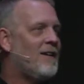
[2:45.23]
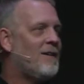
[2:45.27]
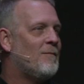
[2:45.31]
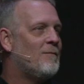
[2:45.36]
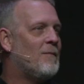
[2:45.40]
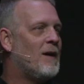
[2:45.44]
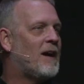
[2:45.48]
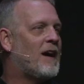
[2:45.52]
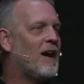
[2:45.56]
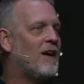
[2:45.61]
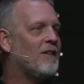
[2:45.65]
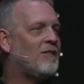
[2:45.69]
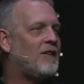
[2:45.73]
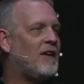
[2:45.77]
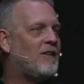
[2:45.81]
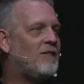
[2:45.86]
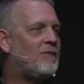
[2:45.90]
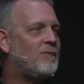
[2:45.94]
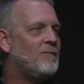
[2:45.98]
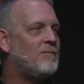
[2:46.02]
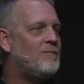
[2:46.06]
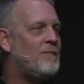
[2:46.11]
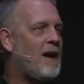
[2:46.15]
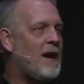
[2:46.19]
because
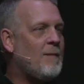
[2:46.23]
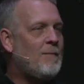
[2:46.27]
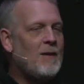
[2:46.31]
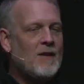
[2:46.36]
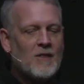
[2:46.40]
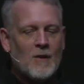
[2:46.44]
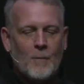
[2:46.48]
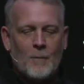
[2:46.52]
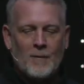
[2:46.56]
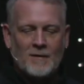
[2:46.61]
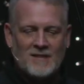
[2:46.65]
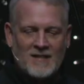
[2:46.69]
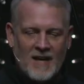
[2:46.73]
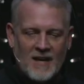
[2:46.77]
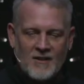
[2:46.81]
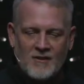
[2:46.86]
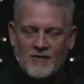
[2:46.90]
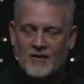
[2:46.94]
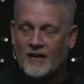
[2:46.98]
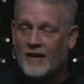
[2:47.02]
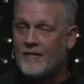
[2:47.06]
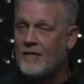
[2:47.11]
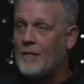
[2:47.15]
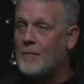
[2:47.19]
it's maybe the
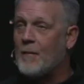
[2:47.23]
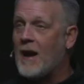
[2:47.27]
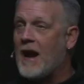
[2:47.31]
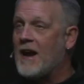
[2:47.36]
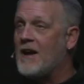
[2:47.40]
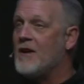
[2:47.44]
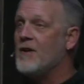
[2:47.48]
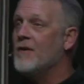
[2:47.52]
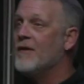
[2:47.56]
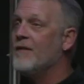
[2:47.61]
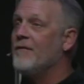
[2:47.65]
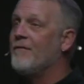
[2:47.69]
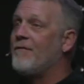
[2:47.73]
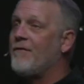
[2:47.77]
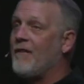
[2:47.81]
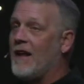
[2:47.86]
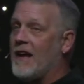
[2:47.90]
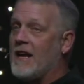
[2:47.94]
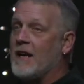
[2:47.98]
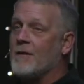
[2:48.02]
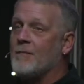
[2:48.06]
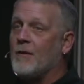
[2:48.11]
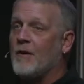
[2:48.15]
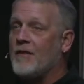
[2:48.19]
potential of a brand new
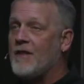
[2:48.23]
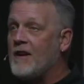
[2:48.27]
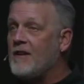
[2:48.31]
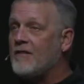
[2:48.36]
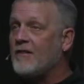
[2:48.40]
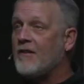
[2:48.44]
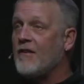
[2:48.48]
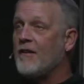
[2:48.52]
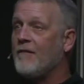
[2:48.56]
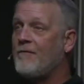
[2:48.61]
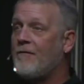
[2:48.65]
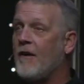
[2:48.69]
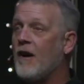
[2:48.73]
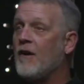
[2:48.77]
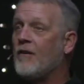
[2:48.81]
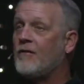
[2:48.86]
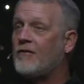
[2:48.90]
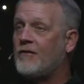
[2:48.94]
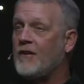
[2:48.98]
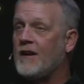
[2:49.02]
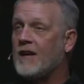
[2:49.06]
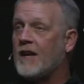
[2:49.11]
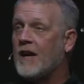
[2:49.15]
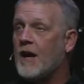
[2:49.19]
inflatable. These are the
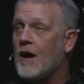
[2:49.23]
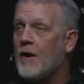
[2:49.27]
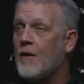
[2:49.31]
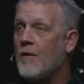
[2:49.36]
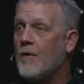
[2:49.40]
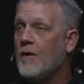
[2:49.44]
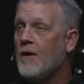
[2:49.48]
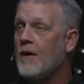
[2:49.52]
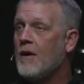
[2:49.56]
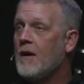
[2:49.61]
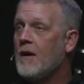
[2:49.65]
folks that go